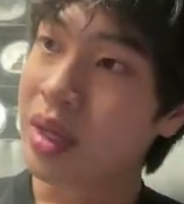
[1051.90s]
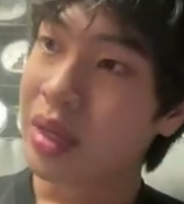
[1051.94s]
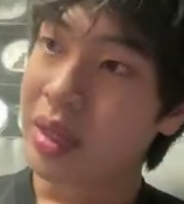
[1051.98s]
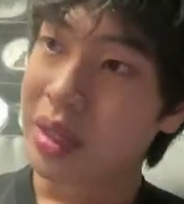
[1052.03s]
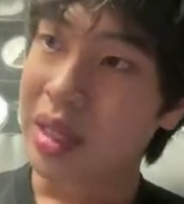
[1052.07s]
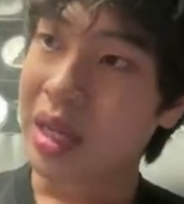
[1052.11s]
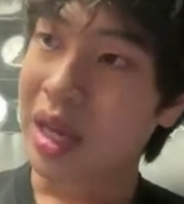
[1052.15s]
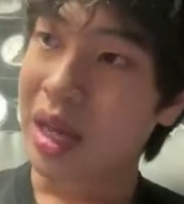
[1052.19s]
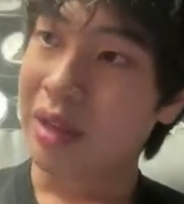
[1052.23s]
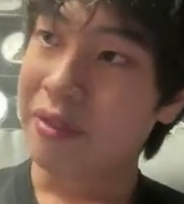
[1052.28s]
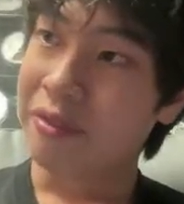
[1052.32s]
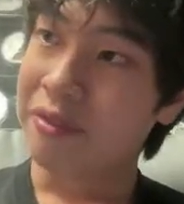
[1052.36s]

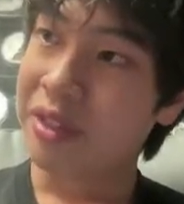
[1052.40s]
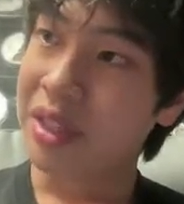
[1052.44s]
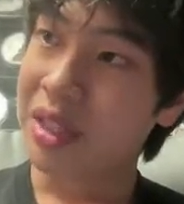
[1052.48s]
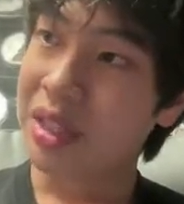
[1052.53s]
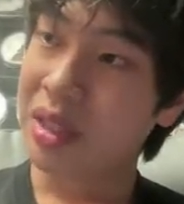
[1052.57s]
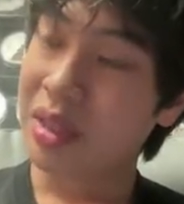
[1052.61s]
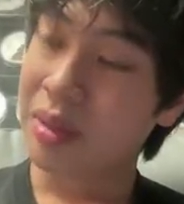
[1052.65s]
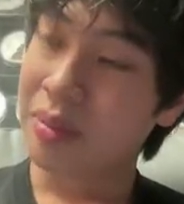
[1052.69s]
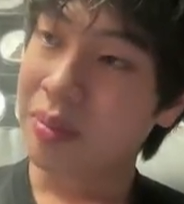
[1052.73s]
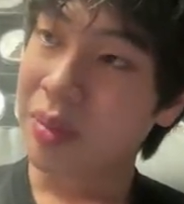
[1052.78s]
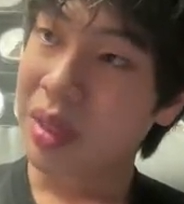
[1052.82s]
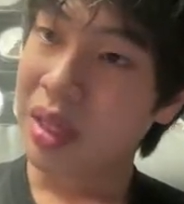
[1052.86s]
yeah, I think
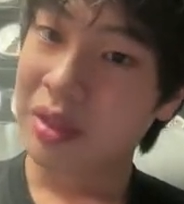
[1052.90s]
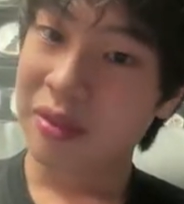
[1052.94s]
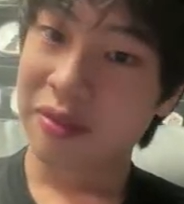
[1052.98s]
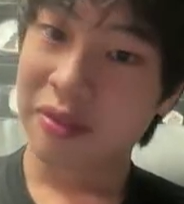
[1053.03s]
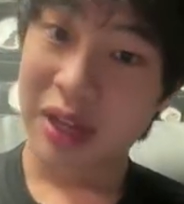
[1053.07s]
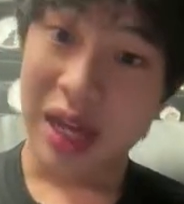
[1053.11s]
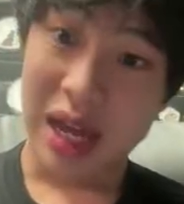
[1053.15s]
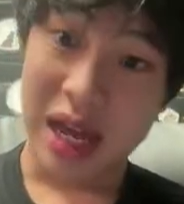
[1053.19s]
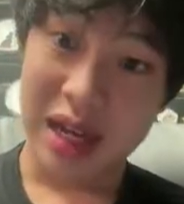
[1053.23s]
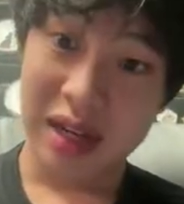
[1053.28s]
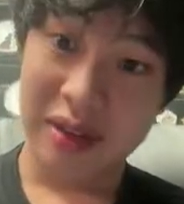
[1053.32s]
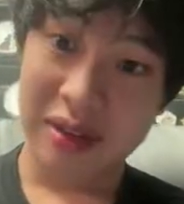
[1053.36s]
the main thing,
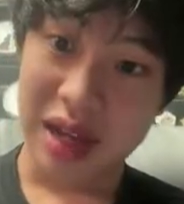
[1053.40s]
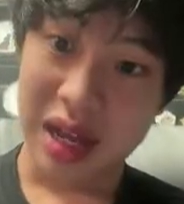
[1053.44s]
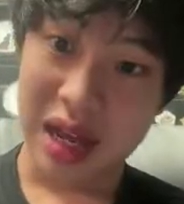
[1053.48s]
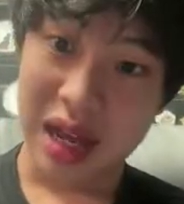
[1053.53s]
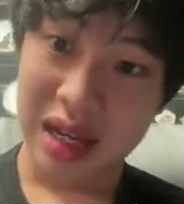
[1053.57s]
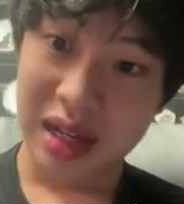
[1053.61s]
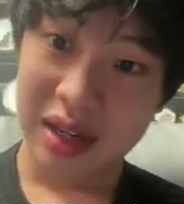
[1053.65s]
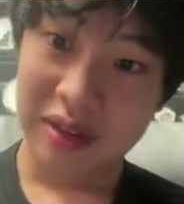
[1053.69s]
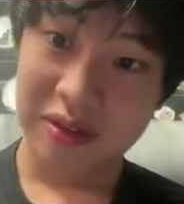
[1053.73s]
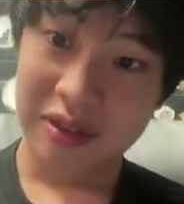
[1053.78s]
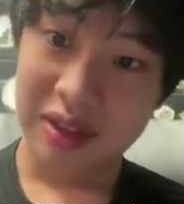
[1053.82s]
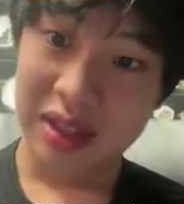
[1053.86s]
and
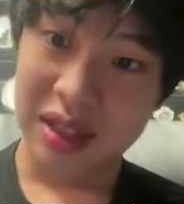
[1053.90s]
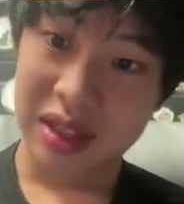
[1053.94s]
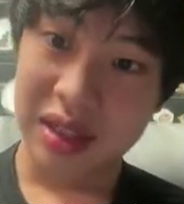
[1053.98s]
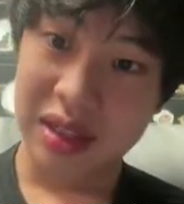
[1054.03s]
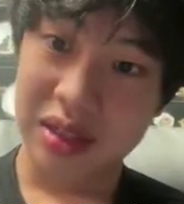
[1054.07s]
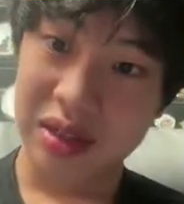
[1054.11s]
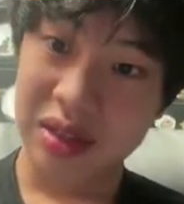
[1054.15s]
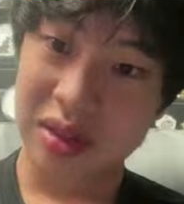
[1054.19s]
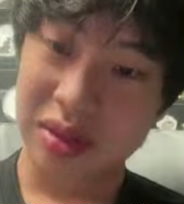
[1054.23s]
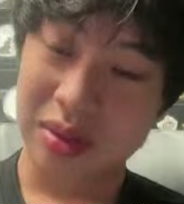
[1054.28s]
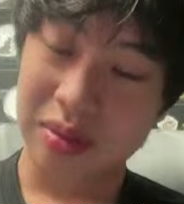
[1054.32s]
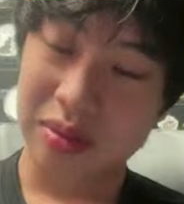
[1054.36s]

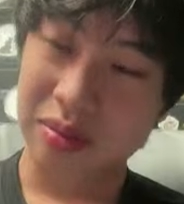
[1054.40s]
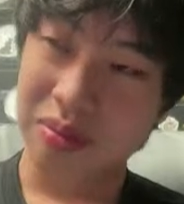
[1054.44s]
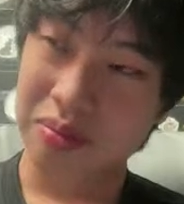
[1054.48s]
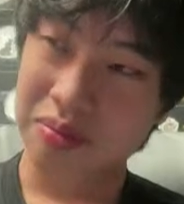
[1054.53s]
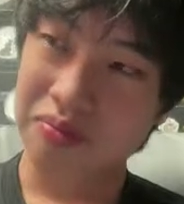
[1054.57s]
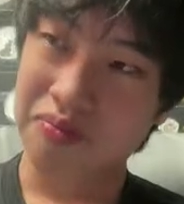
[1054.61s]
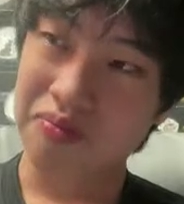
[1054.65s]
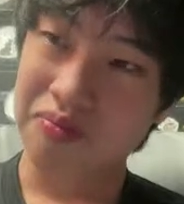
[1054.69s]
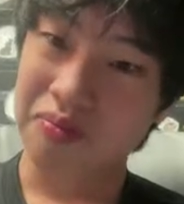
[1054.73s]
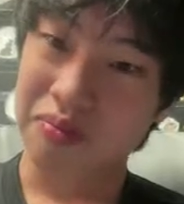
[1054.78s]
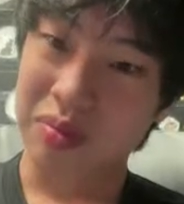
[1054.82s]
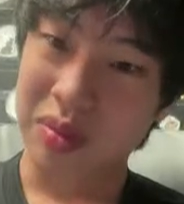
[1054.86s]
NFTs,
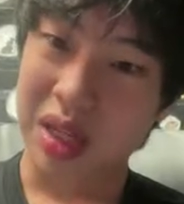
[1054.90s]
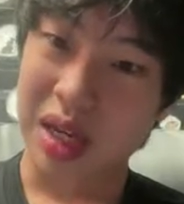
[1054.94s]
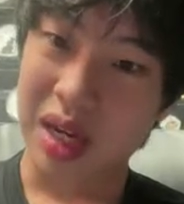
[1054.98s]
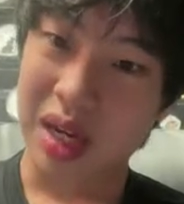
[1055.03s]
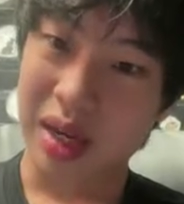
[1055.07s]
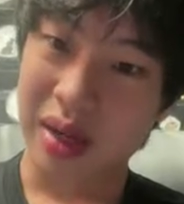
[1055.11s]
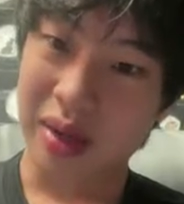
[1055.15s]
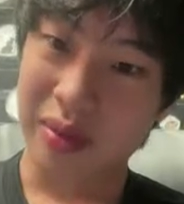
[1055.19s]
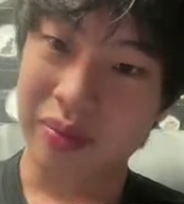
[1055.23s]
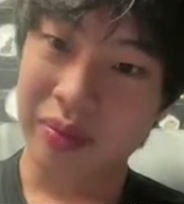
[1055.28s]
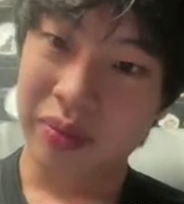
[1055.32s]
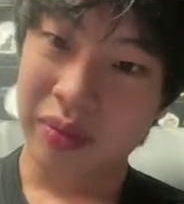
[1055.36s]

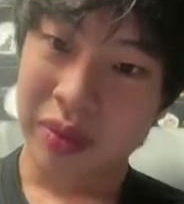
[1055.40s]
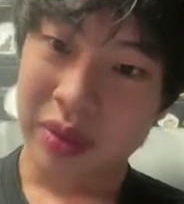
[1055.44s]
yeah.